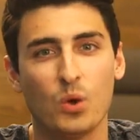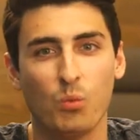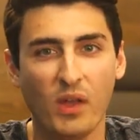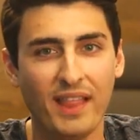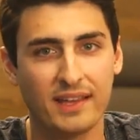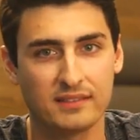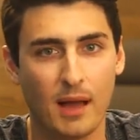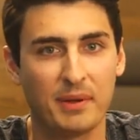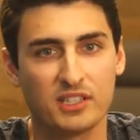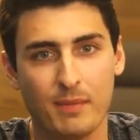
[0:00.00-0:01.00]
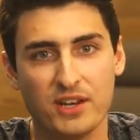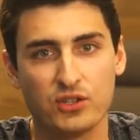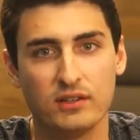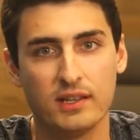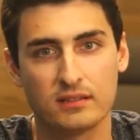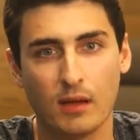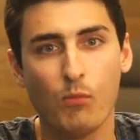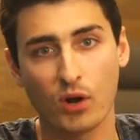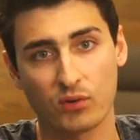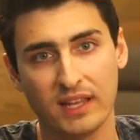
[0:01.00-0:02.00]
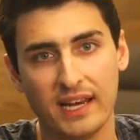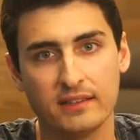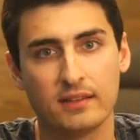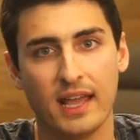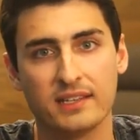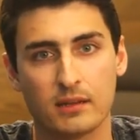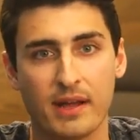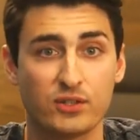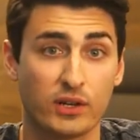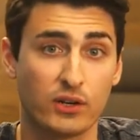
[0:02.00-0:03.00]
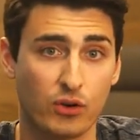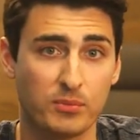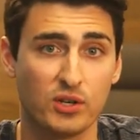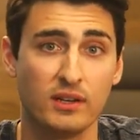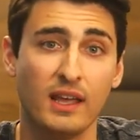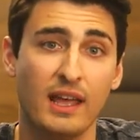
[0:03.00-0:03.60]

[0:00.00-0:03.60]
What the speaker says: One last topic to mention is somewhat related to asymmetric encryption,